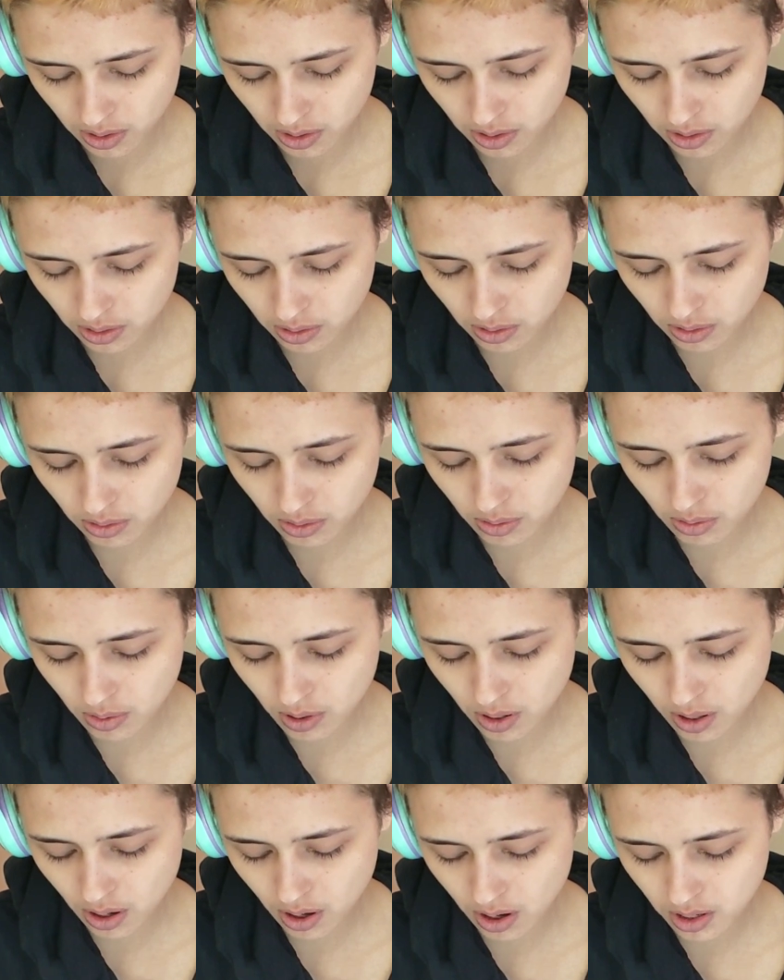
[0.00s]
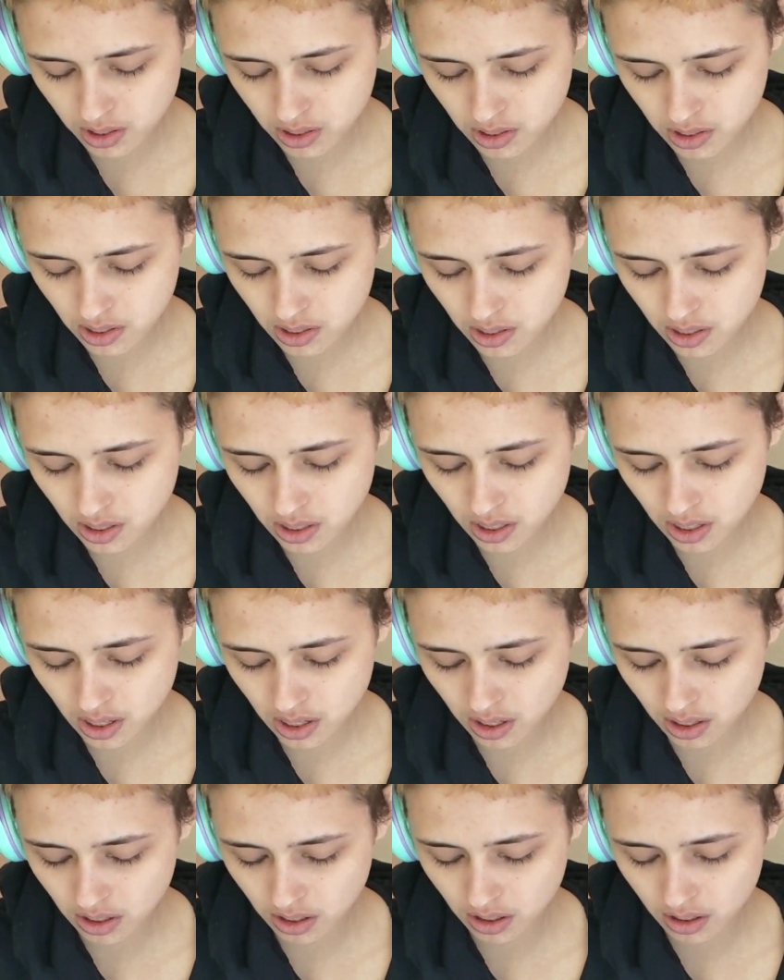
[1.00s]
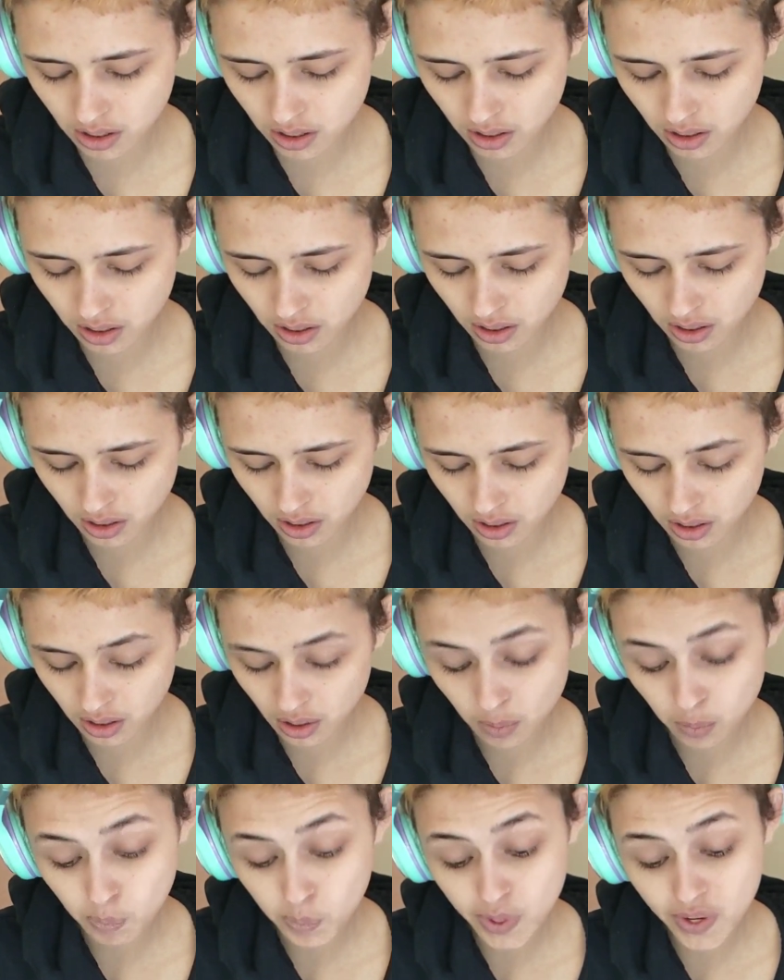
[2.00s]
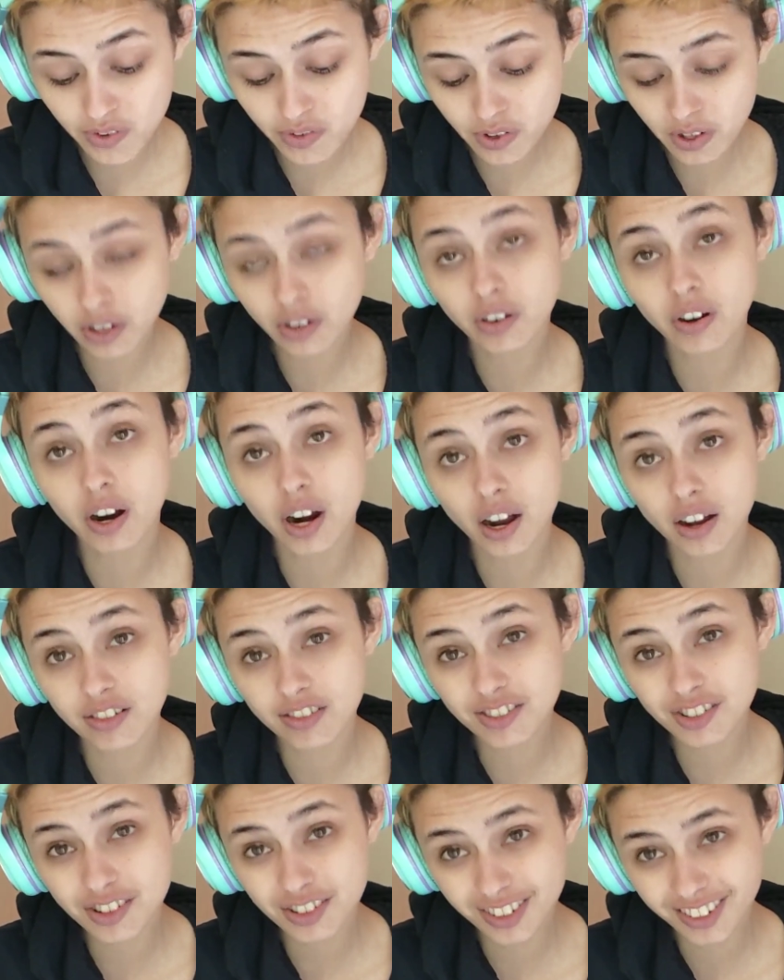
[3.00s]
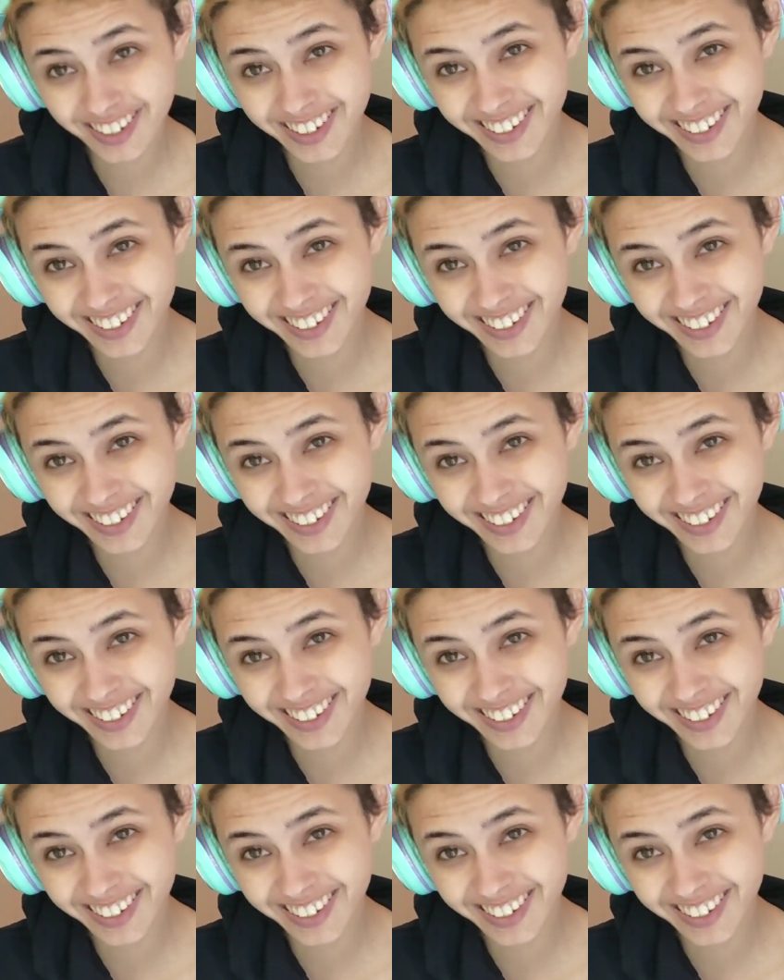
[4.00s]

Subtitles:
to constantly moving around